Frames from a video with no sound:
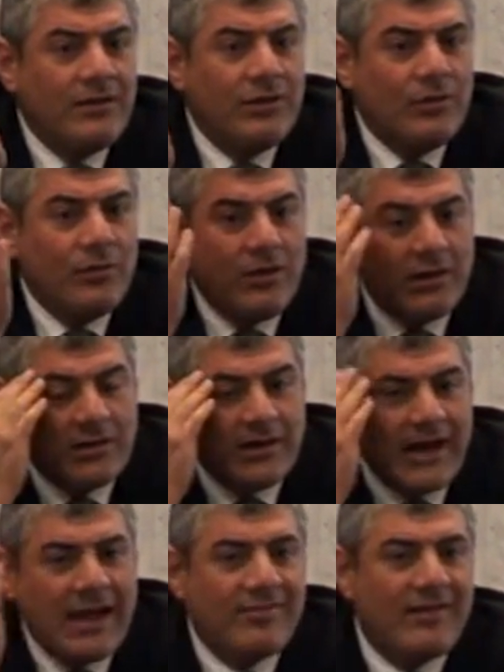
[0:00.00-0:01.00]
you were
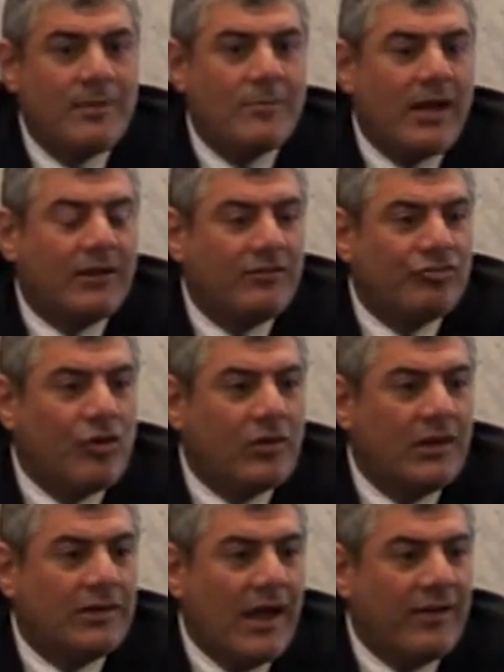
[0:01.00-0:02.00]
crazy about
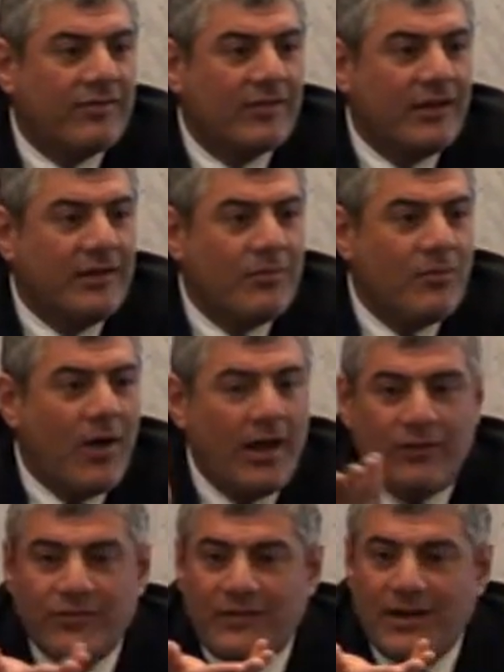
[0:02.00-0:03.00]
chocolate ice cream. Why are
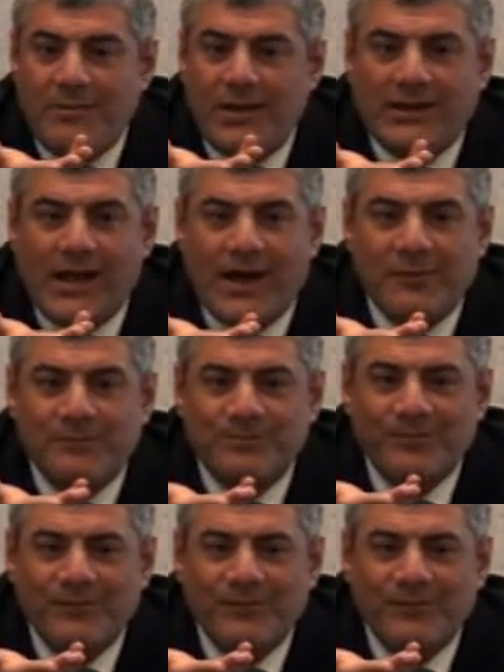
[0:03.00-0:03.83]
you screaming now?